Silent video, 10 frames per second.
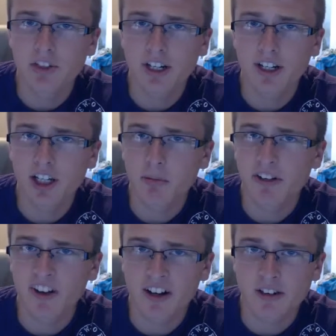just got a little bit
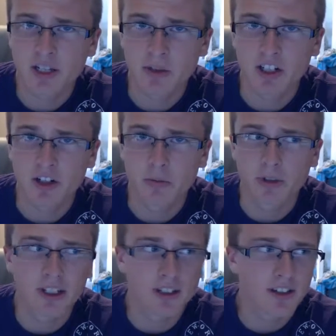of housekeeping to do
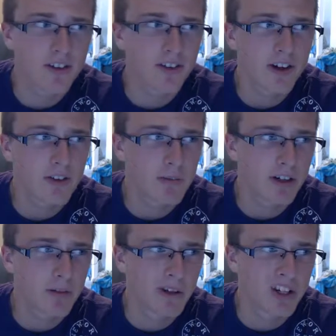because I haven't
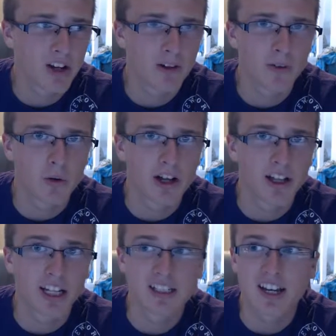been on my channel for a
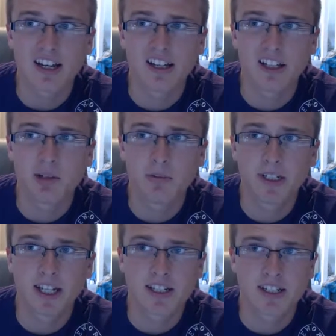while and it's gotten a little
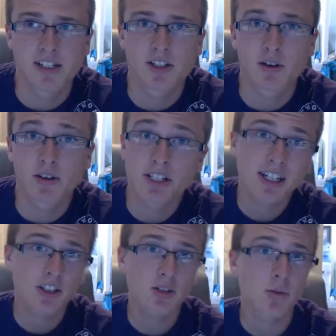bit dusty, so I
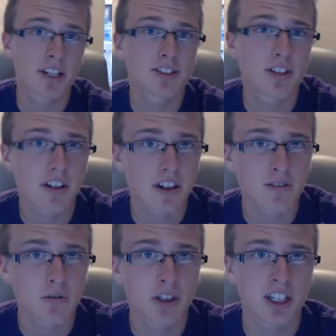think I just want to start
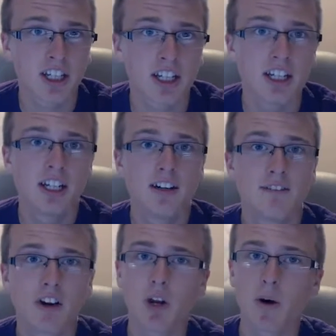off with a
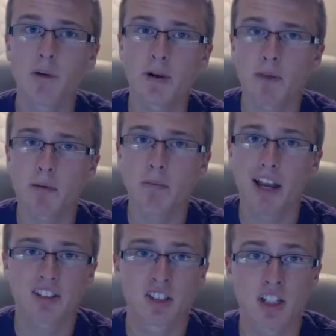follow-up on my
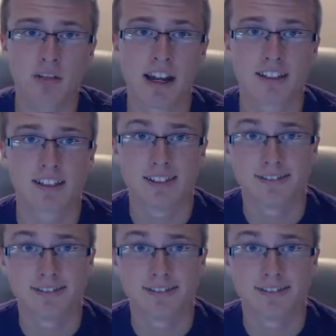black sock rant.